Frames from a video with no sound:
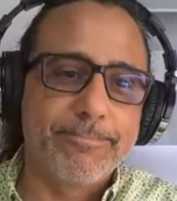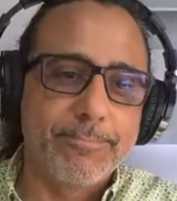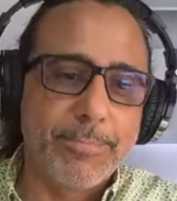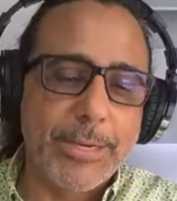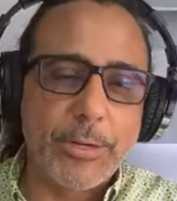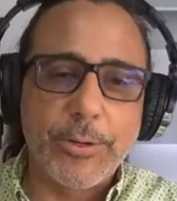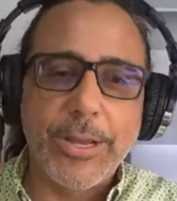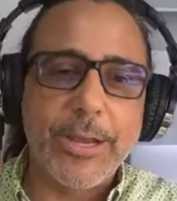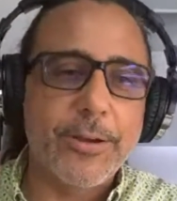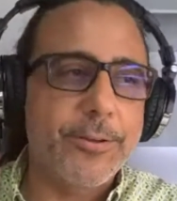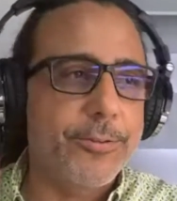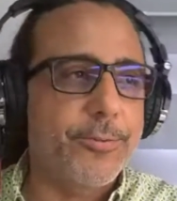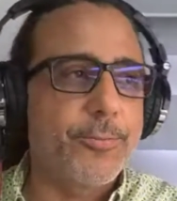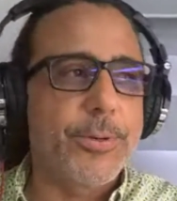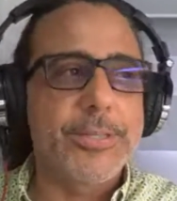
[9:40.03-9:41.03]
mental
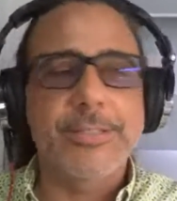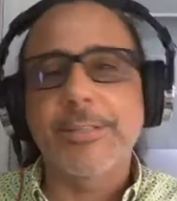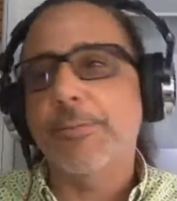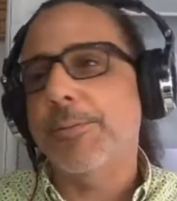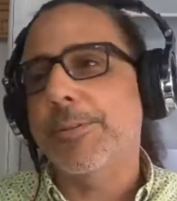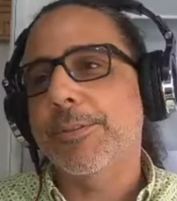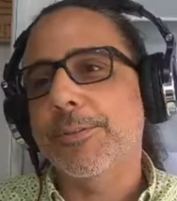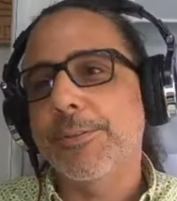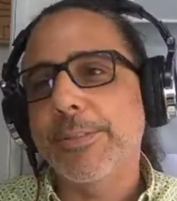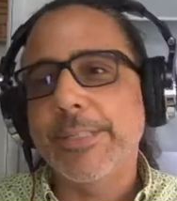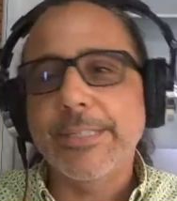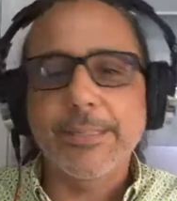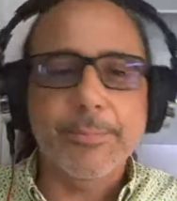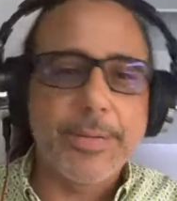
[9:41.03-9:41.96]
health, what is it that we're doing